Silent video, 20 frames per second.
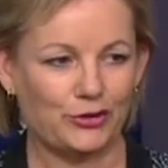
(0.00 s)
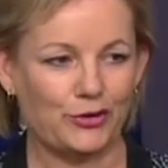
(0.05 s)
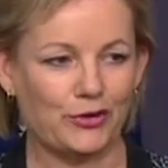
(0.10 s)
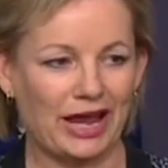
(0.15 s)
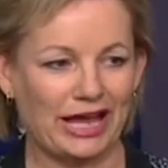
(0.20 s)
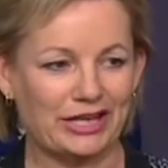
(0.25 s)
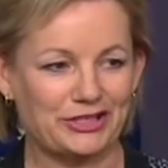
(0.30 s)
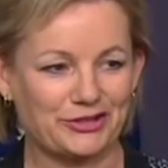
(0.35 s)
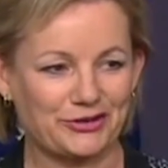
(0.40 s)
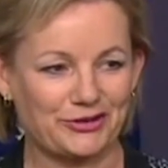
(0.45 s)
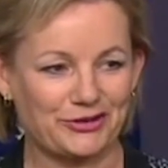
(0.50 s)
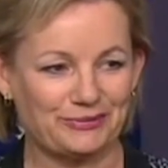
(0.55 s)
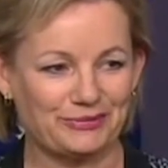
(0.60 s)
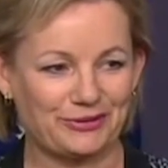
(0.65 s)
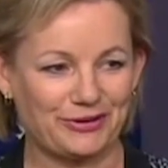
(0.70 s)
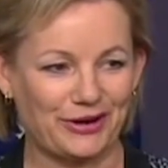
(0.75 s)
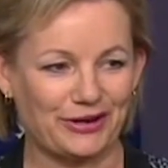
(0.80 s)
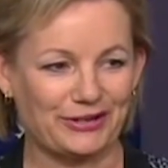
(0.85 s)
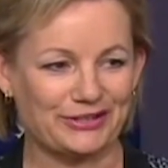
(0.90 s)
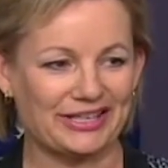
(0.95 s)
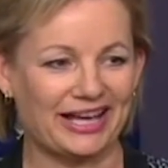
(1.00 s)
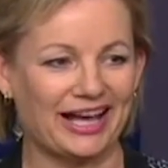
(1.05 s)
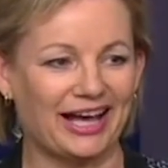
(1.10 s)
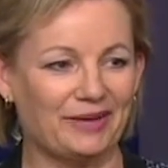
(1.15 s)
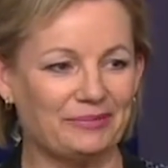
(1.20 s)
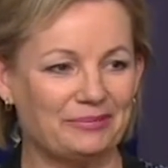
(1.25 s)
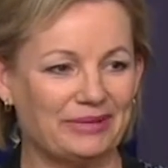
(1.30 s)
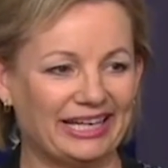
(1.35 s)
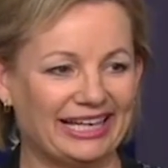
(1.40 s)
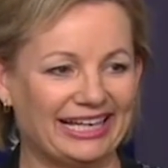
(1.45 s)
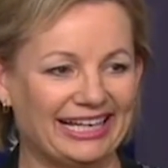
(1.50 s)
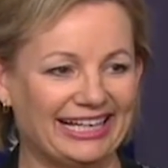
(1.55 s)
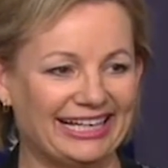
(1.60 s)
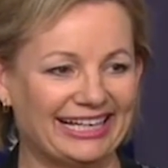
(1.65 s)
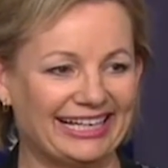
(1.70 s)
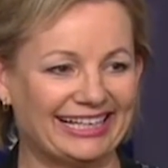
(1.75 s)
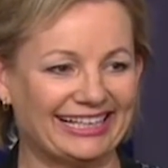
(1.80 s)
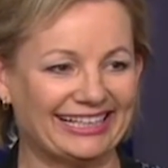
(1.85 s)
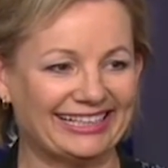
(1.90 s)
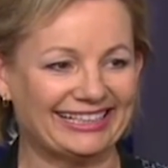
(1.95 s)
your age group grows up,
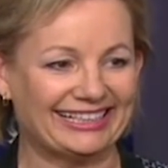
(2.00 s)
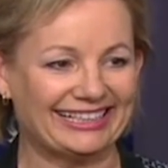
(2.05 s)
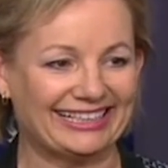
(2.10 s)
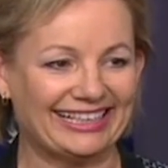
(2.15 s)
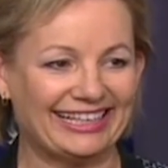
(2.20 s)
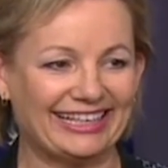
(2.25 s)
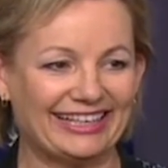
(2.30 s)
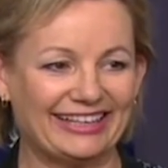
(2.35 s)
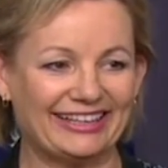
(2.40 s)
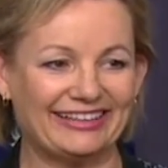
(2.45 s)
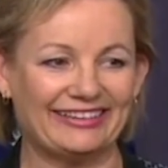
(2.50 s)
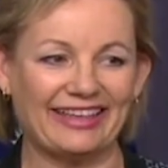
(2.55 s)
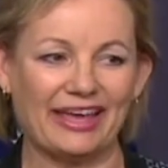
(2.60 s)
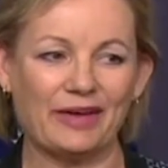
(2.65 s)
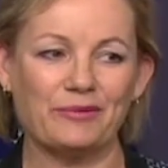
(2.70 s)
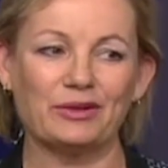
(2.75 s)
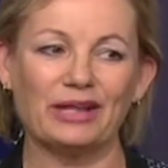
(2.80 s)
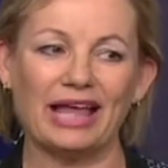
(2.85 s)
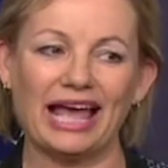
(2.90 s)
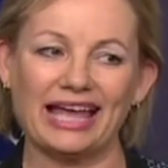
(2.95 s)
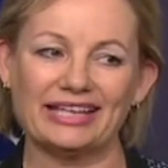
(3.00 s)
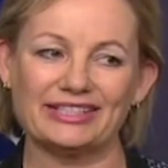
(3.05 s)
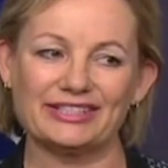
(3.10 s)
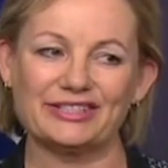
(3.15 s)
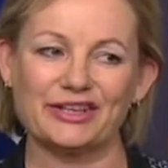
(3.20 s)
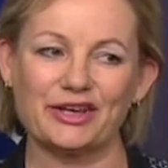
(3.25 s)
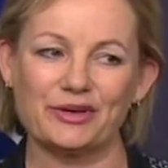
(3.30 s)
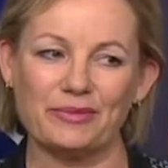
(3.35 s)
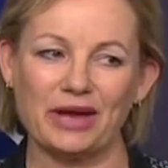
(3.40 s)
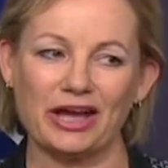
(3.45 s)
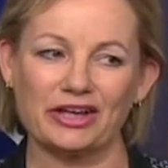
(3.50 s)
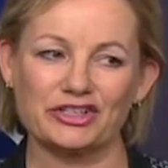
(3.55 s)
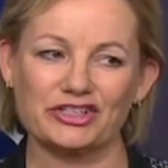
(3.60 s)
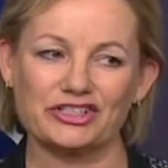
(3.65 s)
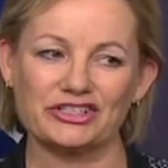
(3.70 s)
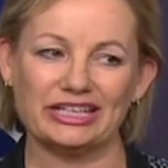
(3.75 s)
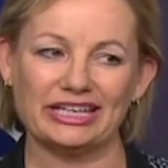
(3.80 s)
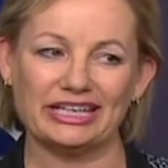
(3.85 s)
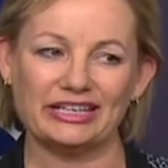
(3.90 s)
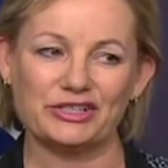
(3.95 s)
they will add so
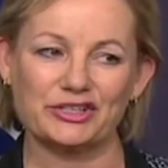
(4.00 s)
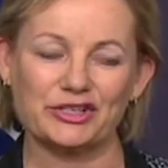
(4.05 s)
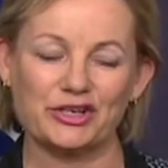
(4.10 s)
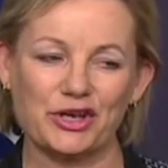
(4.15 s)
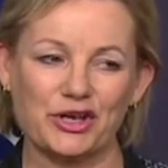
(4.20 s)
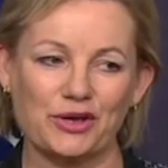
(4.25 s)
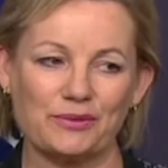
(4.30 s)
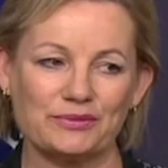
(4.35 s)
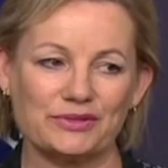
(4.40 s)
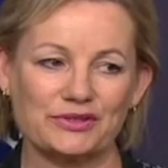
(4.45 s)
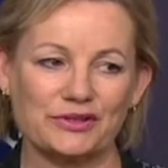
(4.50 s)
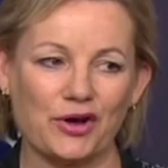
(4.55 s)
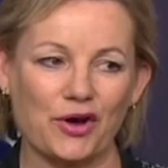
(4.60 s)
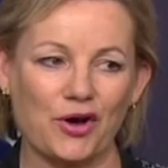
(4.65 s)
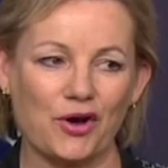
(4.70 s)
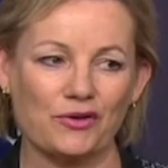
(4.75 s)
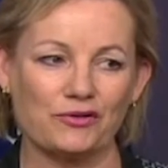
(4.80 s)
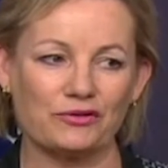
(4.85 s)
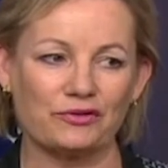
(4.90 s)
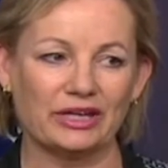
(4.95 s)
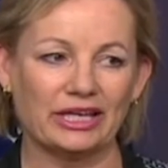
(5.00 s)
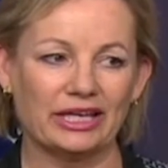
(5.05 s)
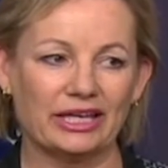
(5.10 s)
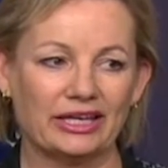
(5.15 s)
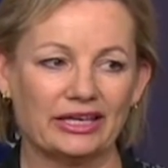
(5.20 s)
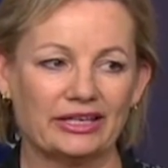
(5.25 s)
much in terms of